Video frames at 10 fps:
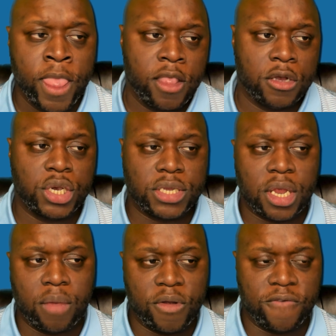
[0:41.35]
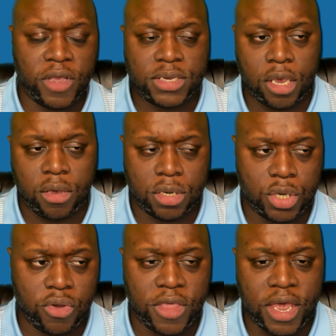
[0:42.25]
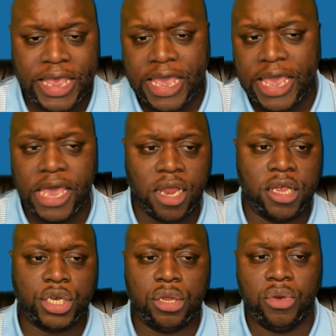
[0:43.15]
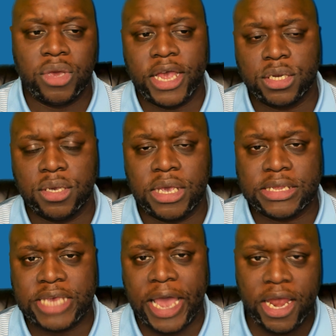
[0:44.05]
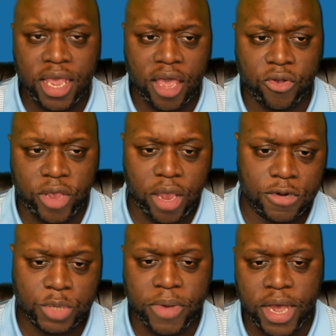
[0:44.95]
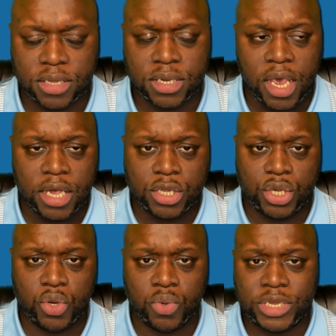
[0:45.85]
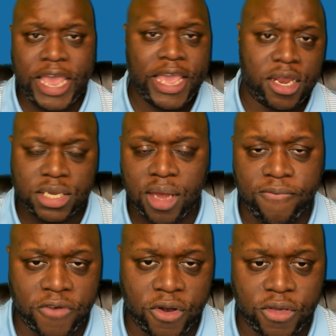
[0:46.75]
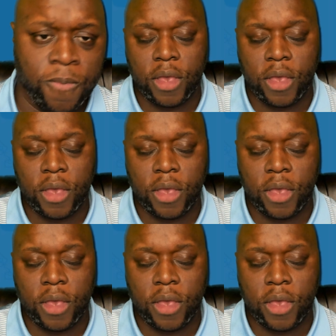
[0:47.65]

There's just a number of things that you can do with it. In addition, you can actually tie together GetResponse to take it a step further.